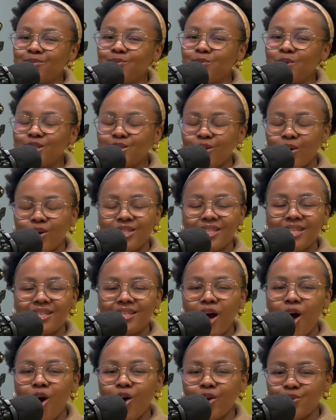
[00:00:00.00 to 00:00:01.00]
we started
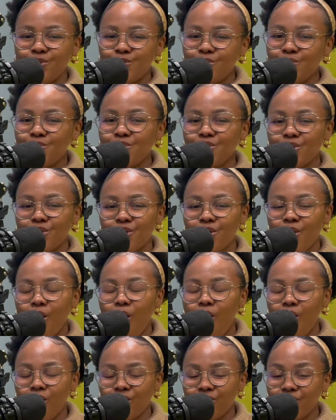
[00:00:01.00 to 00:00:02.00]
our new year
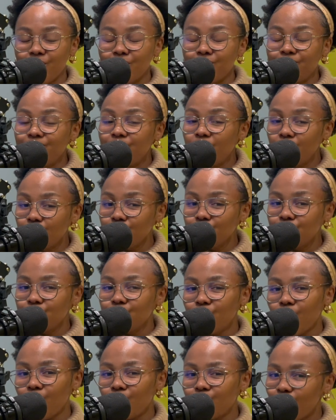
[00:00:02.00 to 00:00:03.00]
on the 1st
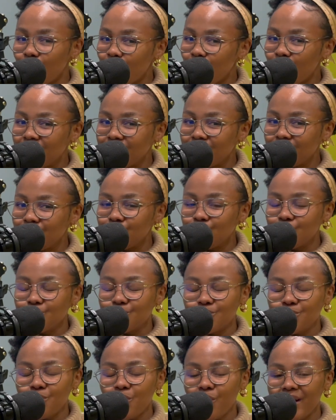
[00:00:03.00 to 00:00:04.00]
of August
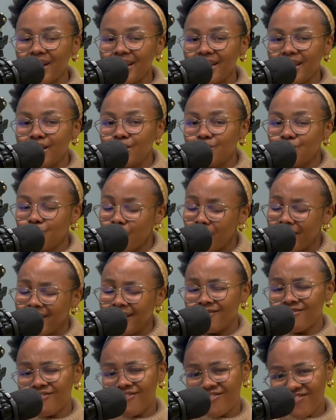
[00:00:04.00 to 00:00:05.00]

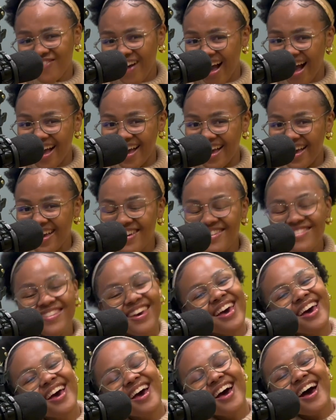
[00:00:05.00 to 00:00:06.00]
2025.
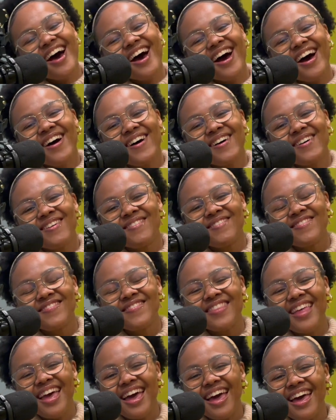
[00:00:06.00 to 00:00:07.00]

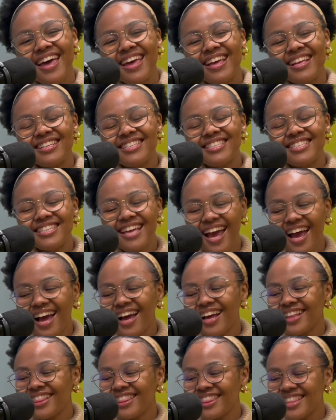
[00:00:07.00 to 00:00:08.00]

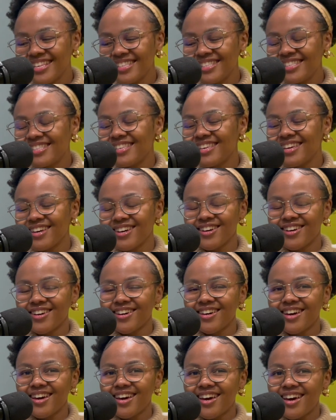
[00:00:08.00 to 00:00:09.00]
In this
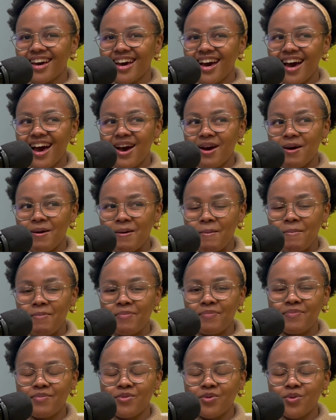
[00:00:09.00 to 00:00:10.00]
year,
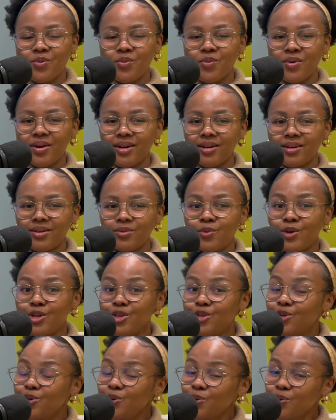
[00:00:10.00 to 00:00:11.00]
we're
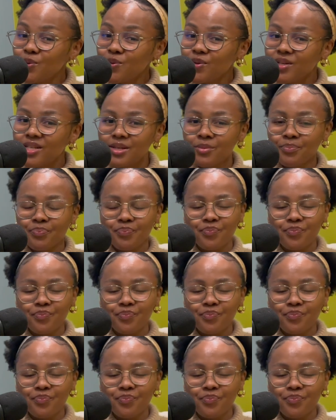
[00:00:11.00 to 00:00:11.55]
renewed.